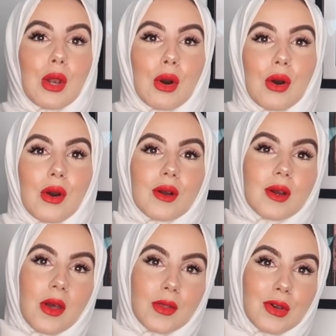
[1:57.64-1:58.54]
long
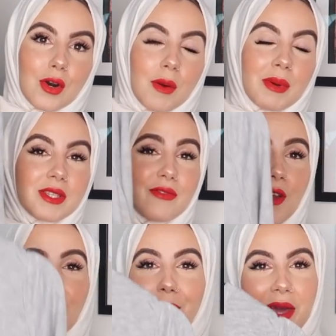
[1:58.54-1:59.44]
top. It's
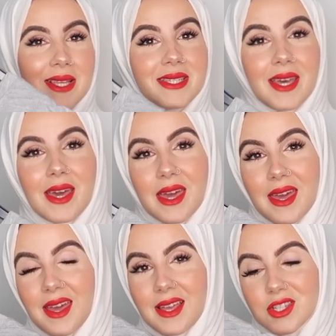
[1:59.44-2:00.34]
very basic,
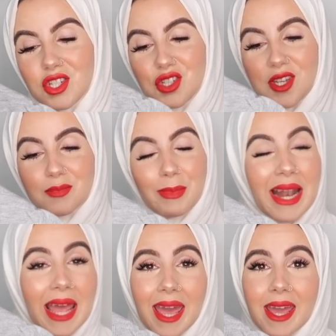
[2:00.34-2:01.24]
it's just
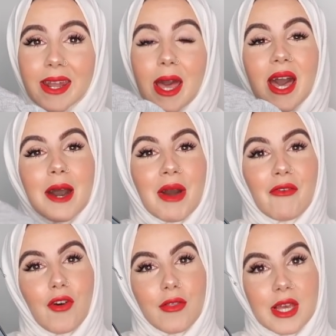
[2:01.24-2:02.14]
plain, but I
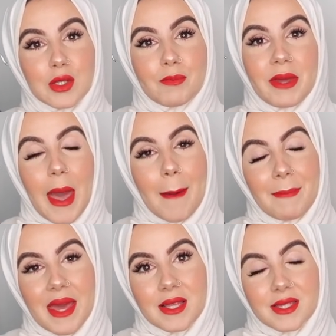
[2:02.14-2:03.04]
thought this would be
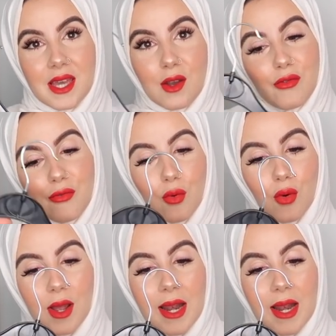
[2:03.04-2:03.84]
amazing for